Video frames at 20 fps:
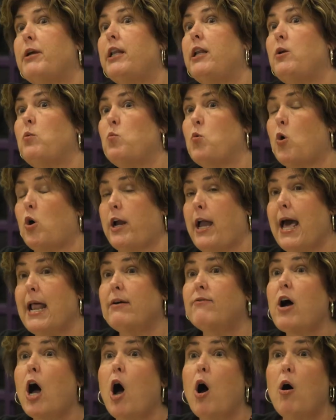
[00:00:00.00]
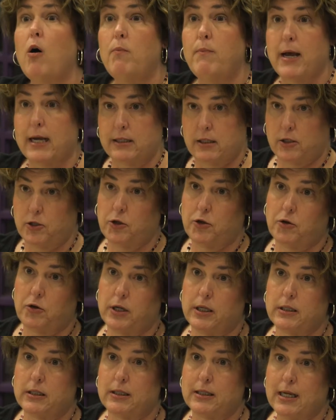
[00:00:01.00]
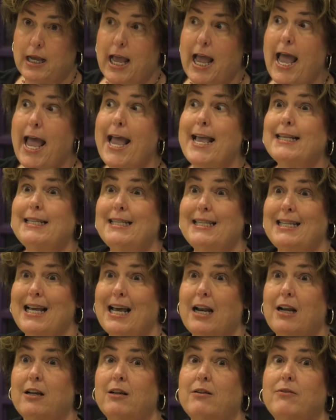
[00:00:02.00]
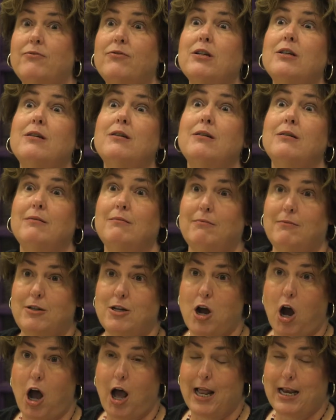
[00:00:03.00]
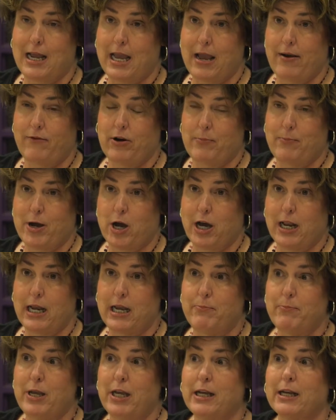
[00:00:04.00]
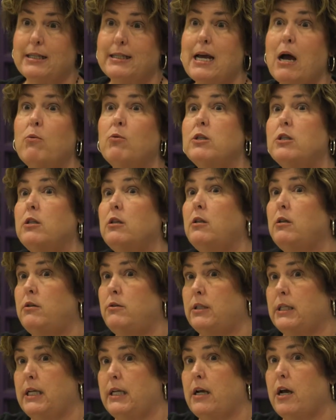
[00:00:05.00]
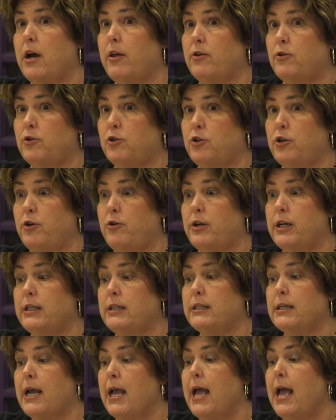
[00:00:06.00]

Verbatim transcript: getting work out of all my students instead of not everybody because I was losing other students.